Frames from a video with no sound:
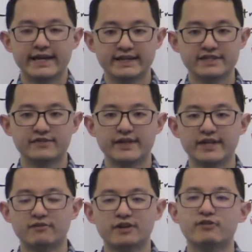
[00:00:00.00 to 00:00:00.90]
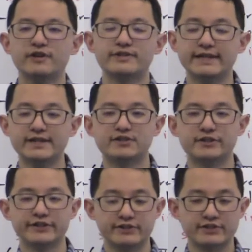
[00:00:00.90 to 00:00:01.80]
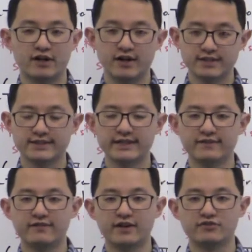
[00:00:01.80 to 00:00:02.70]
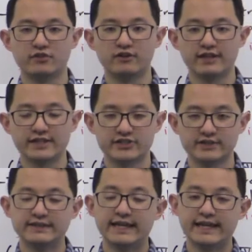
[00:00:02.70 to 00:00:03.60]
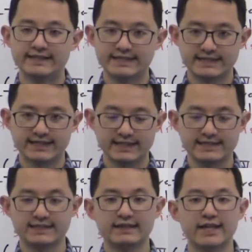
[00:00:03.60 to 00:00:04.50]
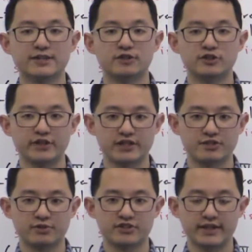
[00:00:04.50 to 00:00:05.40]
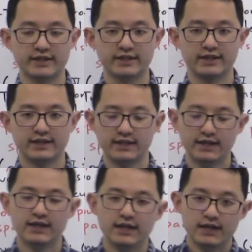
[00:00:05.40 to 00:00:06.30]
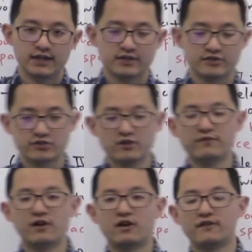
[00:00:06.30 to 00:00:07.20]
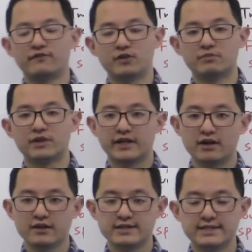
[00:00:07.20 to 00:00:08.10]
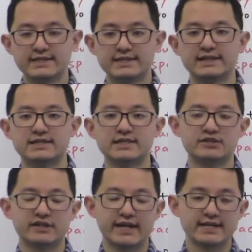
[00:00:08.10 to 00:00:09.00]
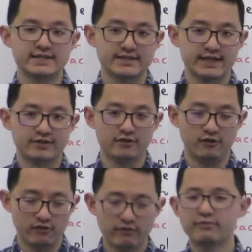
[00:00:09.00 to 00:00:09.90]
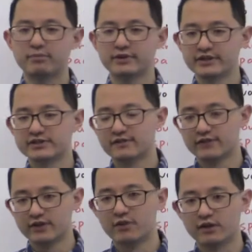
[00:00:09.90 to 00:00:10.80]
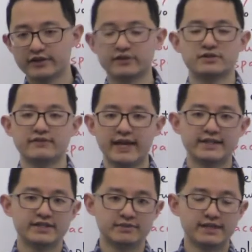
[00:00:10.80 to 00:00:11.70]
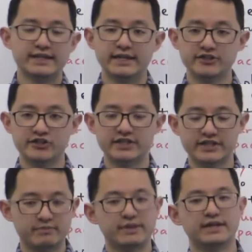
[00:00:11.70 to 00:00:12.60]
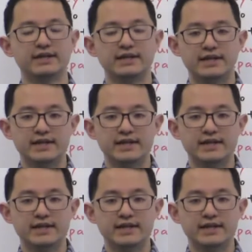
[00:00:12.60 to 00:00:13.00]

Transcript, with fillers: In this video, we're going to introduce oxidative phosphorylation and discuss the electron transfer chain. So, so far, from glycolysis in the citric acid cycle, we've produced a few molecules of ATP and GTP,